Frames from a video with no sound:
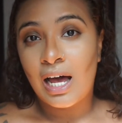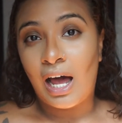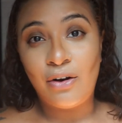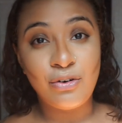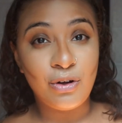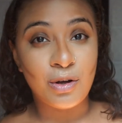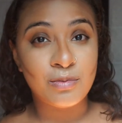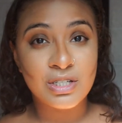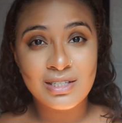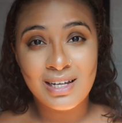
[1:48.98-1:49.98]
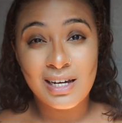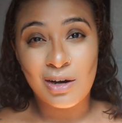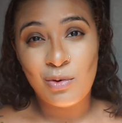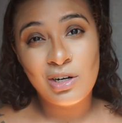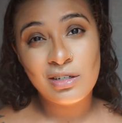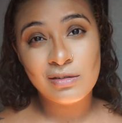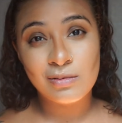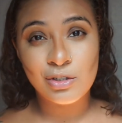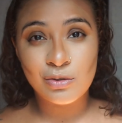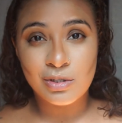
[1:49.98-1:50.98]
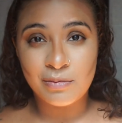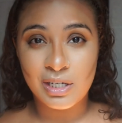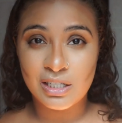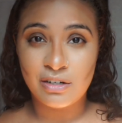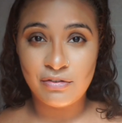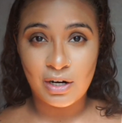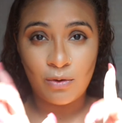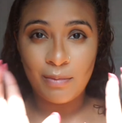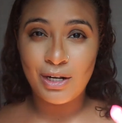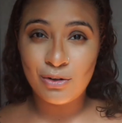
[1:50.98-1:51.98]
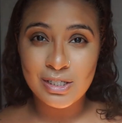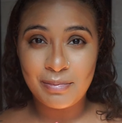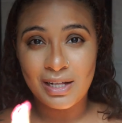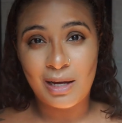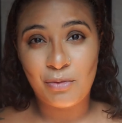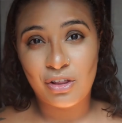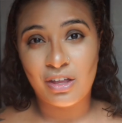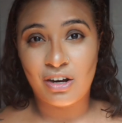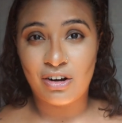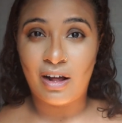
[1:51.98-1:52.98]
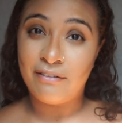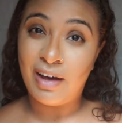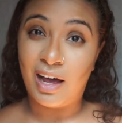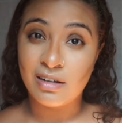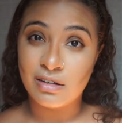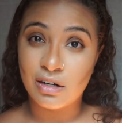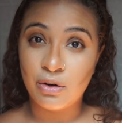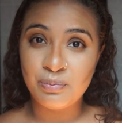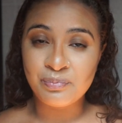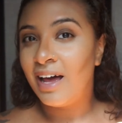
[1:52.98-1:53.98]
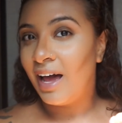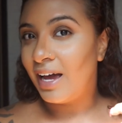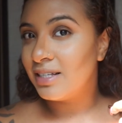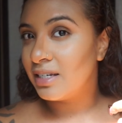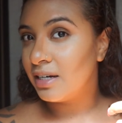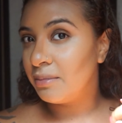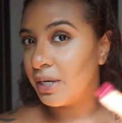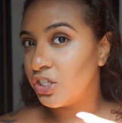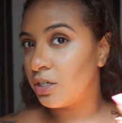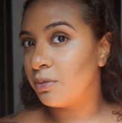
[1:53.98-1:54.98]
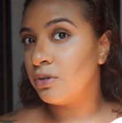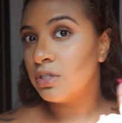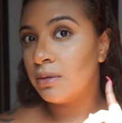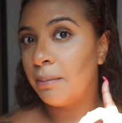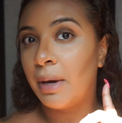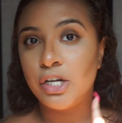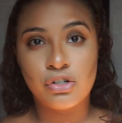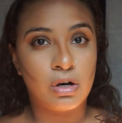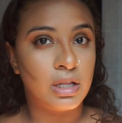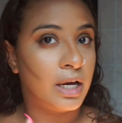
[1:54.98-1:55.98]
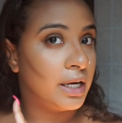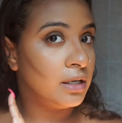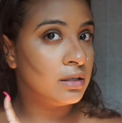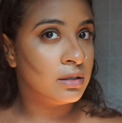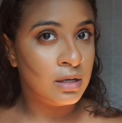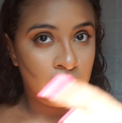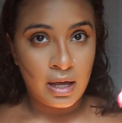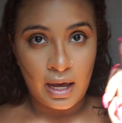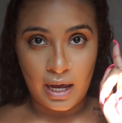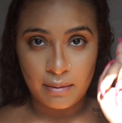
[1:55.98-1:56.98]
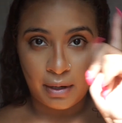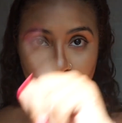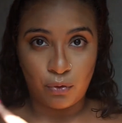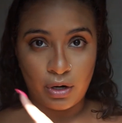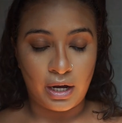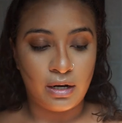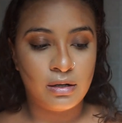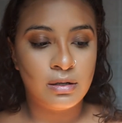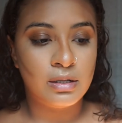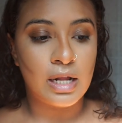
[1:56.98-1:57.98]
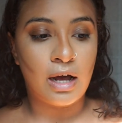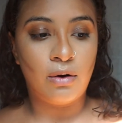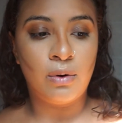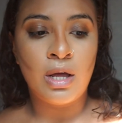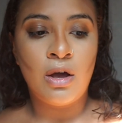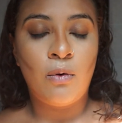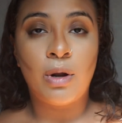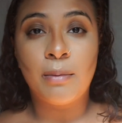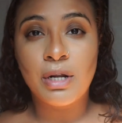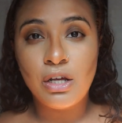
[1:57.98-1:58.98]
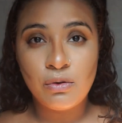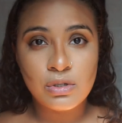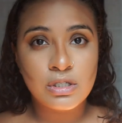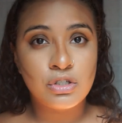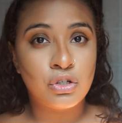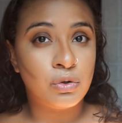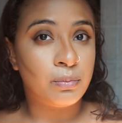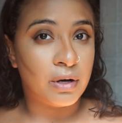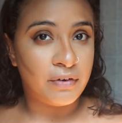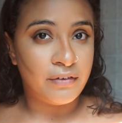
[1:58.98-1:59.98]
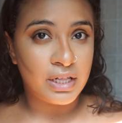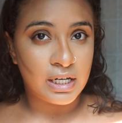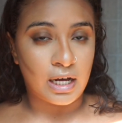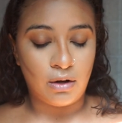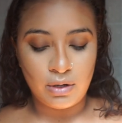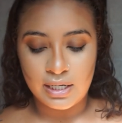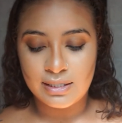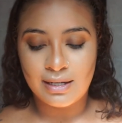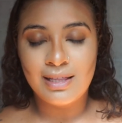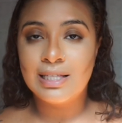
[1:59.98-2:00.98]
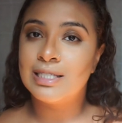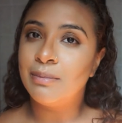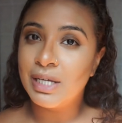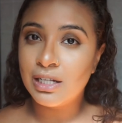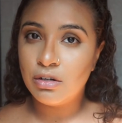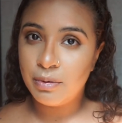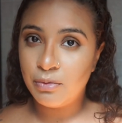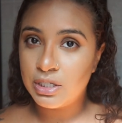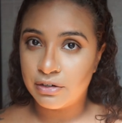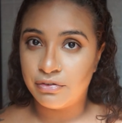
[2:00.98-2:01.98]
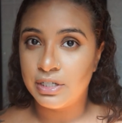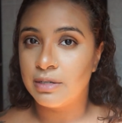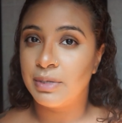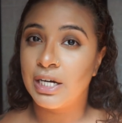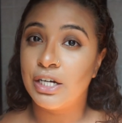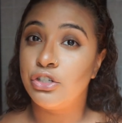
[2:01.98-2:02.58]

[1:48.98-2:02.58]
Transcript: I don't know, I'm just like, I want to do something different. I want my nose to be a lot more thinner, not fat, you know? I did my cheekbones, my jawline, and my forehead. Now, what I'm going to use to buff everything out is something a little bit more different, something I